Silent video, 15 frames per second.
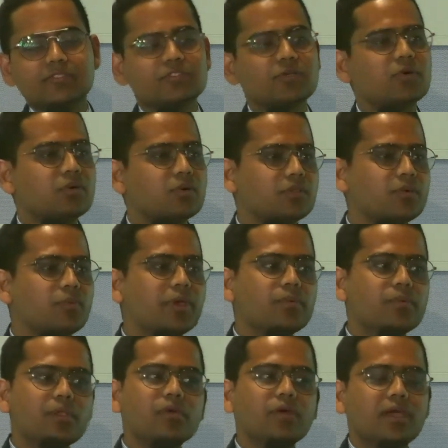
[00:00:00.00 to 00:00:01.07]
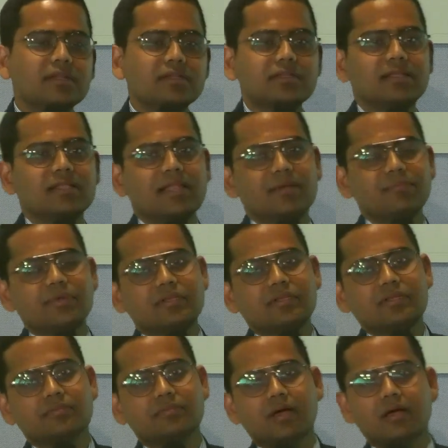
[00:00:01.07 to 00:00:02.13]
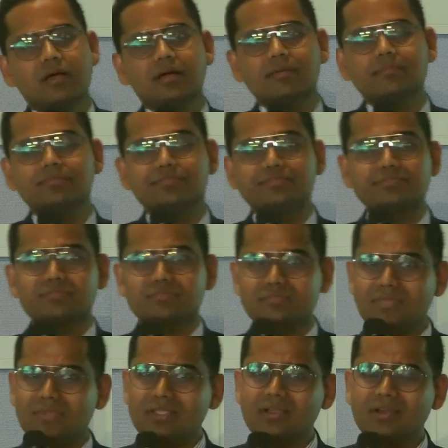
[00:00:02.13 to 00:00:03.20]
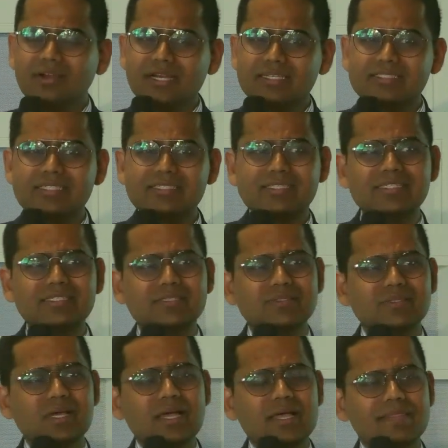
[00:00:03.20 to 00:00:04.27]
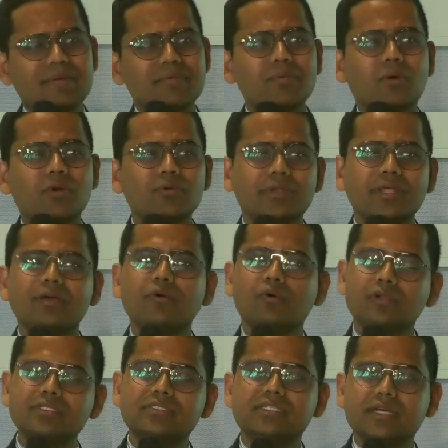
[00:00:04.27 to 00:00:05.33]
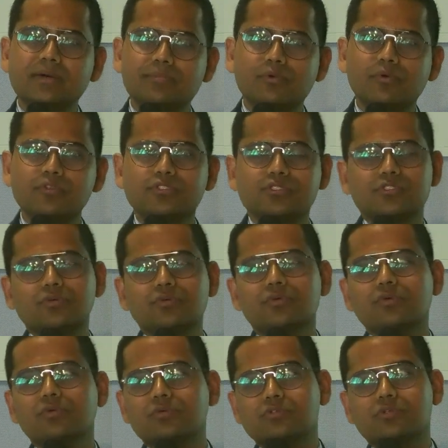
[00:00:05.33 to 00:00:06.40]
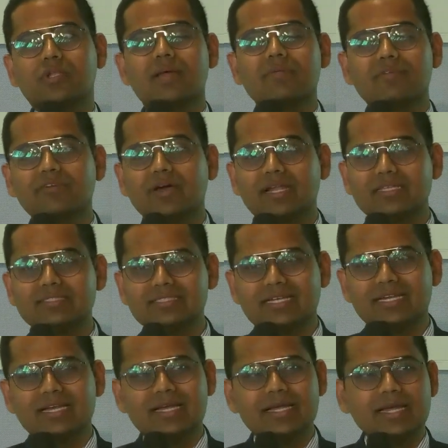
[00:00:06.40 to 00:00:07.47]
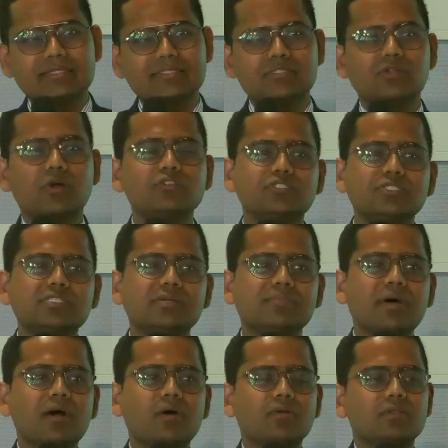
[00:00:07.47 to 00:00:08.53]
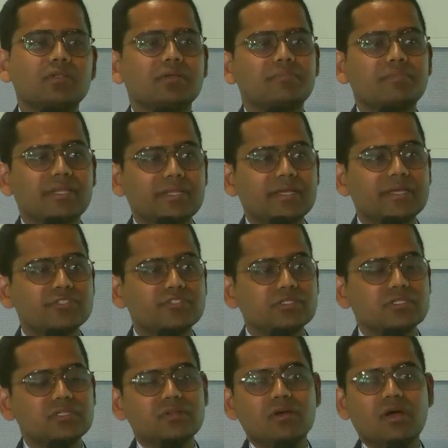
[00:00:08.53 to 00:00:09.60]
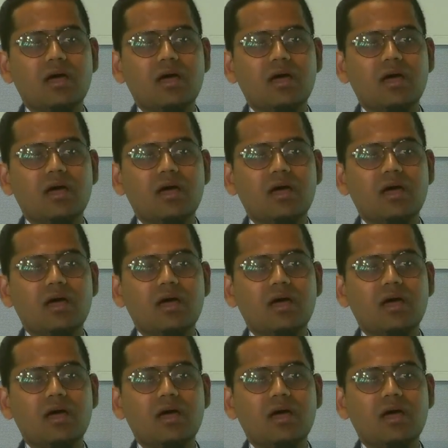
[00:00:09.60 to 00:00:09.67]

So the way we look at climate crisis is that we want to take a holistic approach to climate finance. It's not just about mitigation.